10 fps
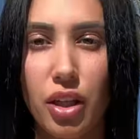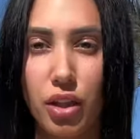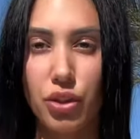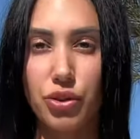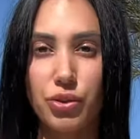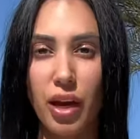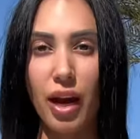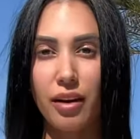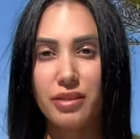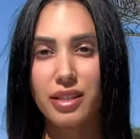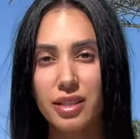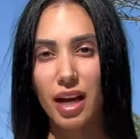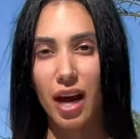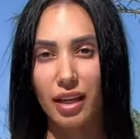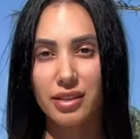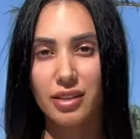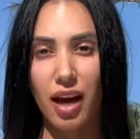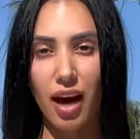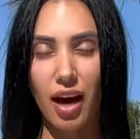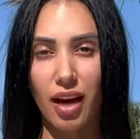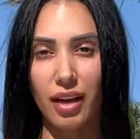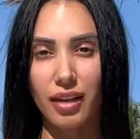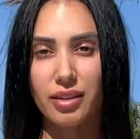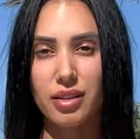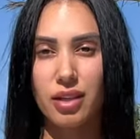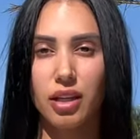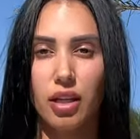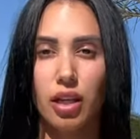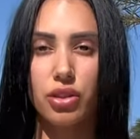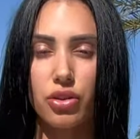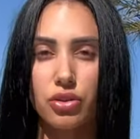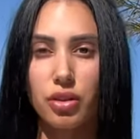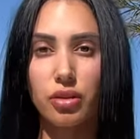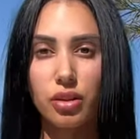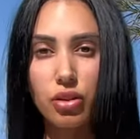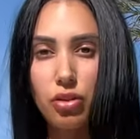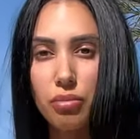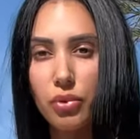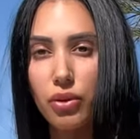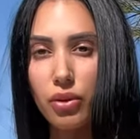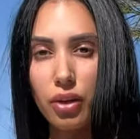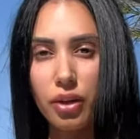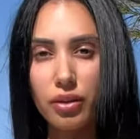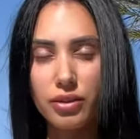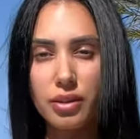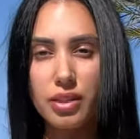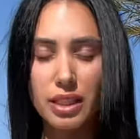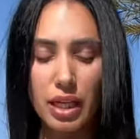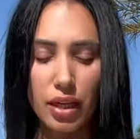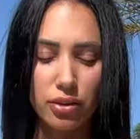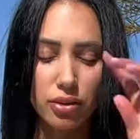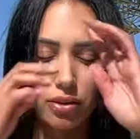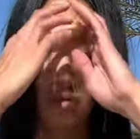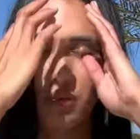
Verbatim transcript: You do have side ties, so it's a little more versatile.